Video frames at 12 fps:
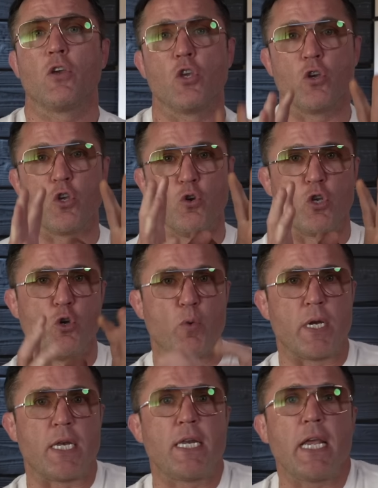You
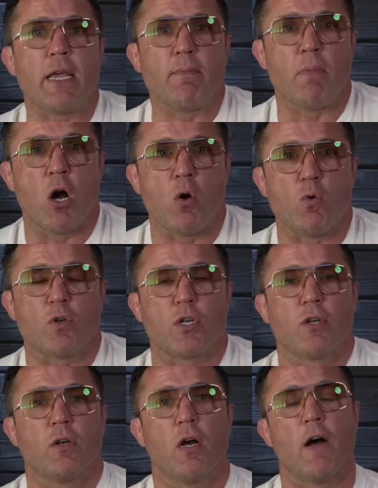would demote
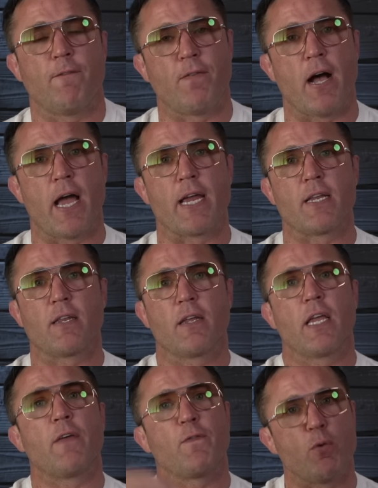a fight
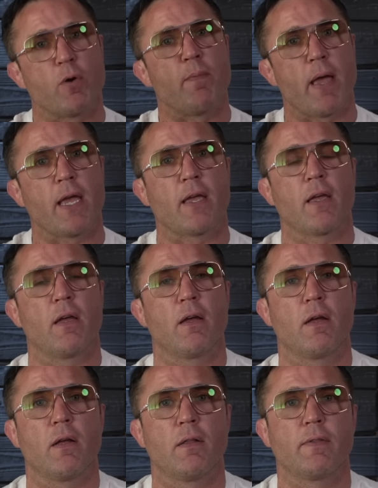if you were to make
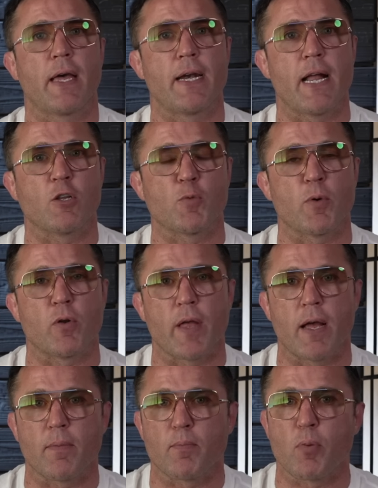that announcement or
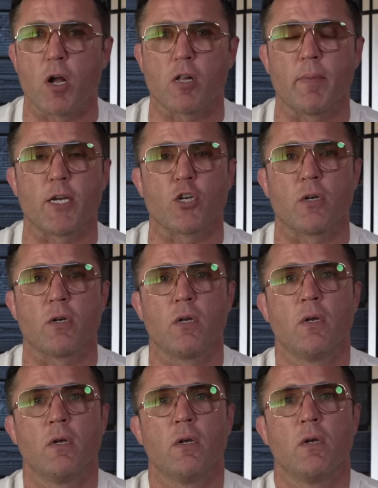that proclamation.
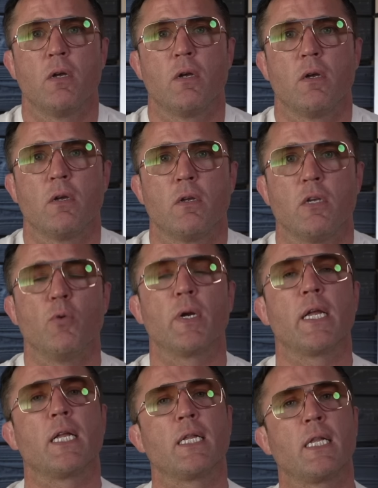You want
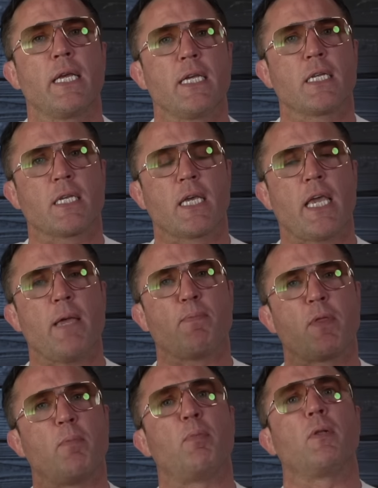to at least keep
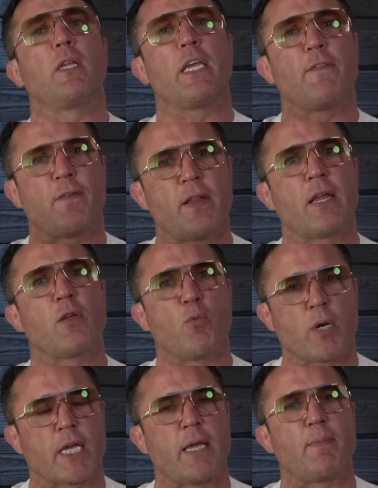the belief and you
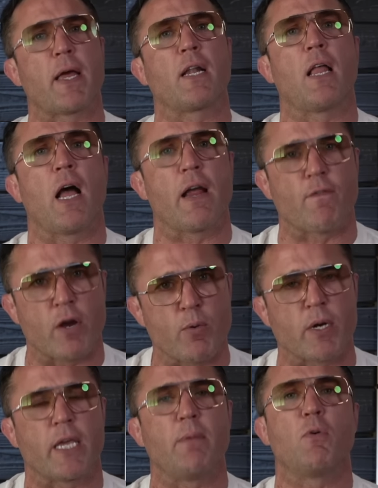want to keep that alive, right? You
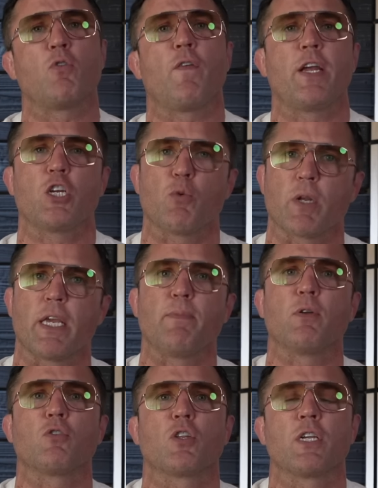want to keep motivation. You want to keep
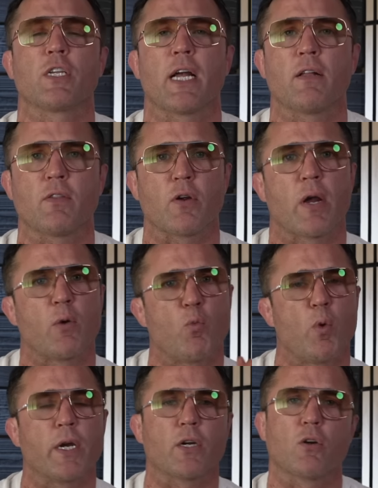those things out there. And
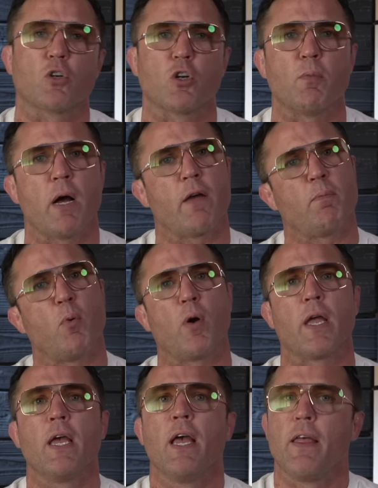Whitaker, Chimaev, boy,
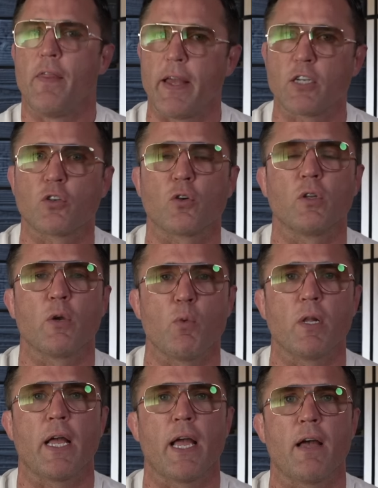they certainly
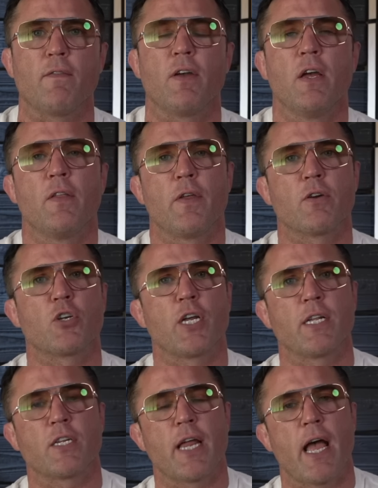will have their
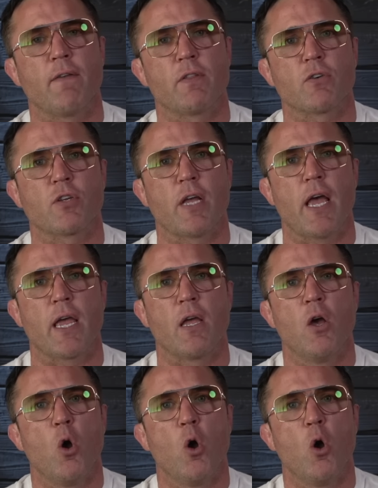chance to have their say.